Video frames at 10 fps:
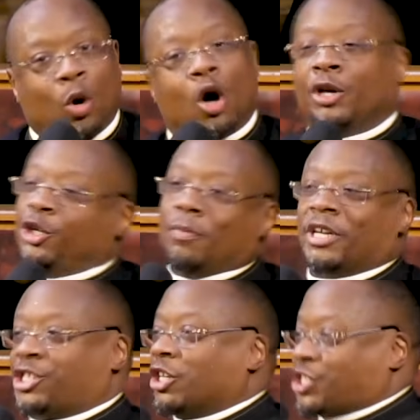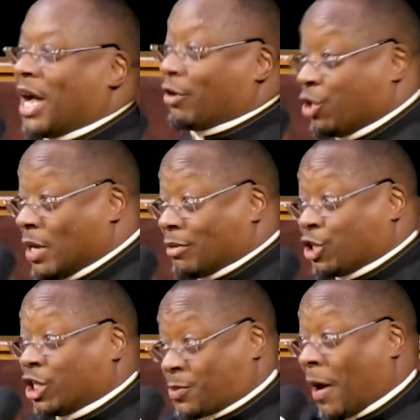Whew, you missed your shout, Q. That
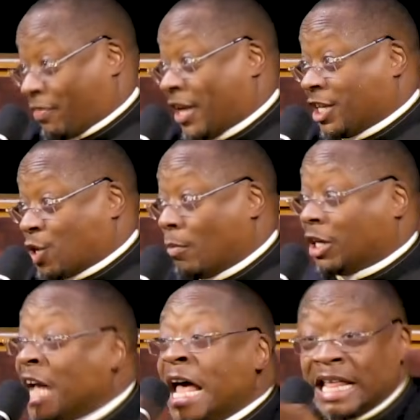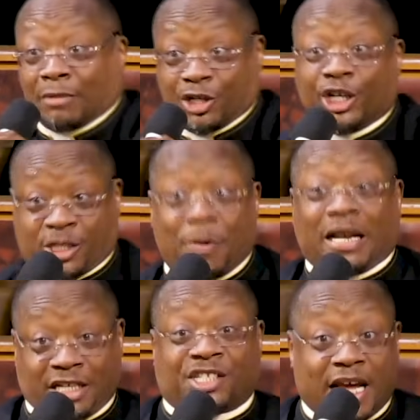was a good spot. Thank you so much. That was a good
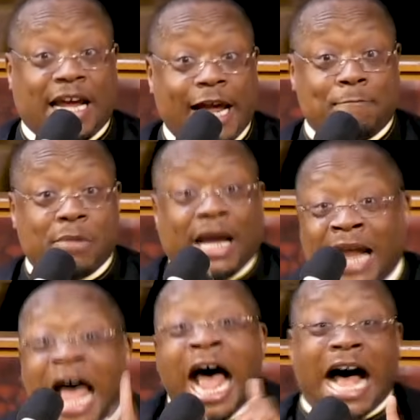spot to say amen.